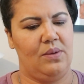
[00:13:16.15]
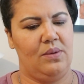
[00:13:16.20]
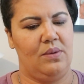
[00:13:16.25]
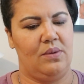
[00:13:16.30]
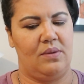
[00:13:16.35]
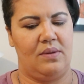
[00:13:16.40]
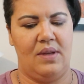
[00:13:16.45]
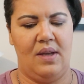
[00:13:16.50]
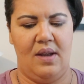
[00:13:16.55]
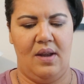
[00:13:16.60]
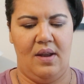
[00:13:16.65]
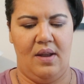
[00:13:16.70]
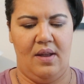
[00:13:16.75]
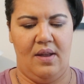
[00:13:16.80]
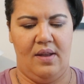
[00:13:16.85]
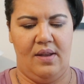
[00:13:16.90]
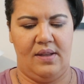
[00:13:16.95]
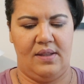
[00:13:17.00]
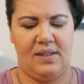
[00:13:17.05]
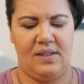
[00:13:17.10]
Oh,
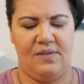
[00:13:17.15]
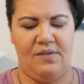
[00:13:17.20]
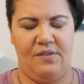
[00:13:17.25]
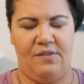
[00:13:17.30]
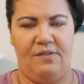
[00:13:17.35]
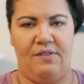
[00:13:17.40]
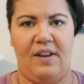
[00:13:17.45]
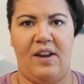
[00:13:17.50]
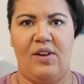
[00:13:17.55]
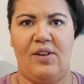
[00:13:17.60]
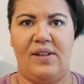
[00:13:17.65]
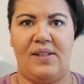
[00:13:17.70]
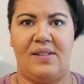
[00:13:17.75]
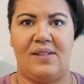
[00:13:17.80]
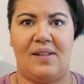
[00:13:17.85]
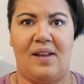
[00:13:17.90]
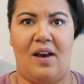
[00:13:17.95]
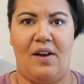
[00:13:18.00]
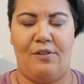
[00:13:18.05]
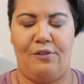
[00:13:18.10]
it's a very
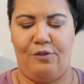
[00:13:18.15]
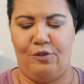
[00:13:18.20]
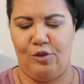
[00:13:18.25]
soft